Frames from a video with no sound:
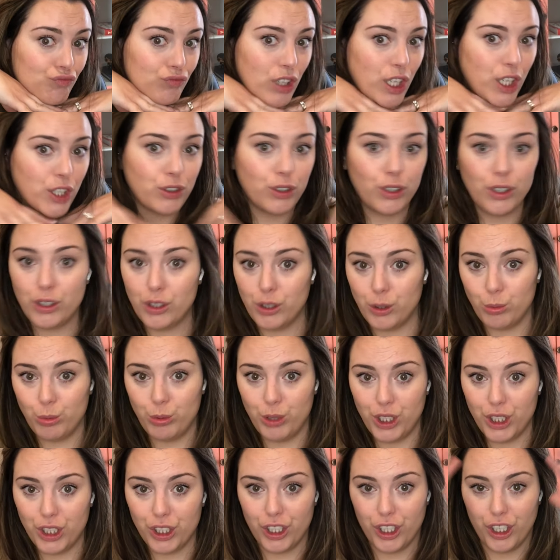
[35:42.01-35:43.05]
how good do
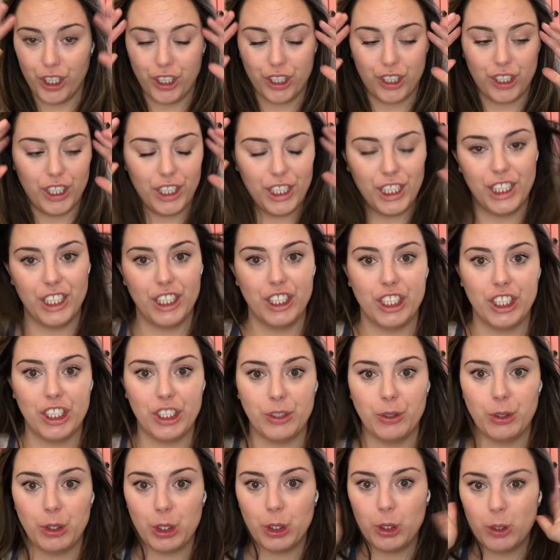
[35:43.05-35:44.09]
we look? I
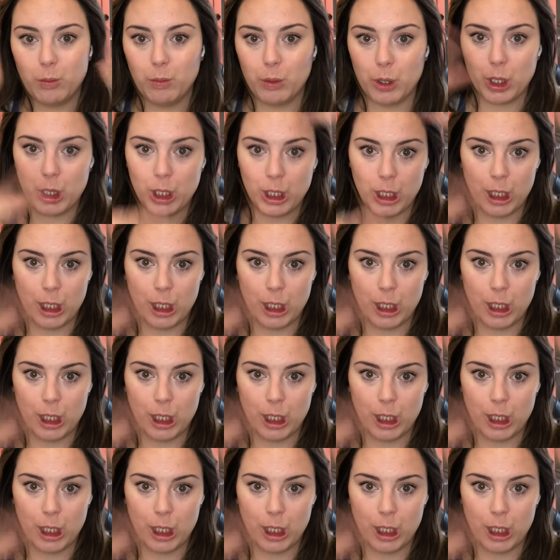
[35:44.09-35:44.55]
know, stupid.